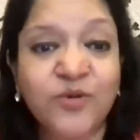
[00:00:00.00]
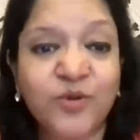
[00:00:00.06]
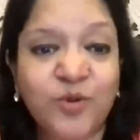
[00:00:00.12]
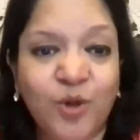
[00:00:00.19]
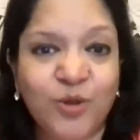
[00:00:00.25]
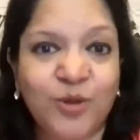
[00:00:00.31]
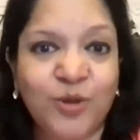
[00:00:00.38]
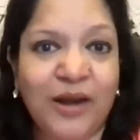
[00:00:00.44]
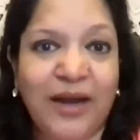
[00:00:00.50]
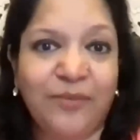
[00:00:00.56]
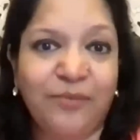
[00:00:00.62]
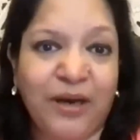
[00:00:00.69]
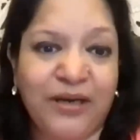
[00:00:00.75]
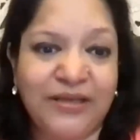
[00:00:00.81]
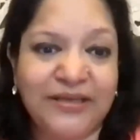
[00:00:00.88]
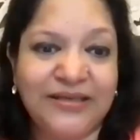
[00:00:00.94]
was also led
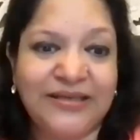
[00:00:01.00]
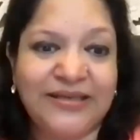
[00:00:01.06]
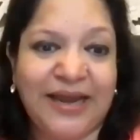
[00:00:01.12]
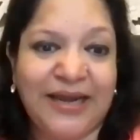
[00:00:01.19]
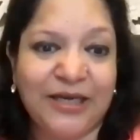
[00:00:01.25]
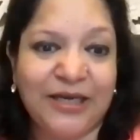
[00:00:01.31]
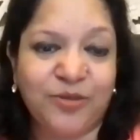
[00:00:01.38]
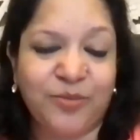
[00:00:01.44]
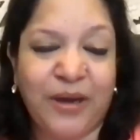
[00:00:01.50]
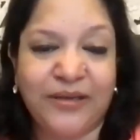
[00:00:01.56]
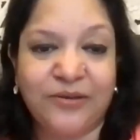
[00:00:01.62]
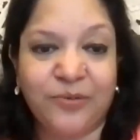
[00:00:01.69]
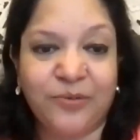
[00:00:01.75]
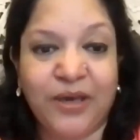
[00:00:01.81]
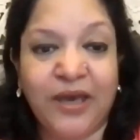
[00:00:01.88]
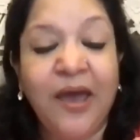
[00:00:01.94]
by this tenet, by
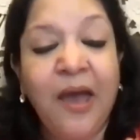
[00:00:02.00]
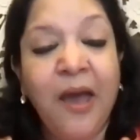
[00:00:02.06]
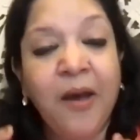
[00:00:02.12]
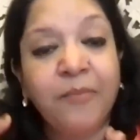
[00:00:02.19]
the way,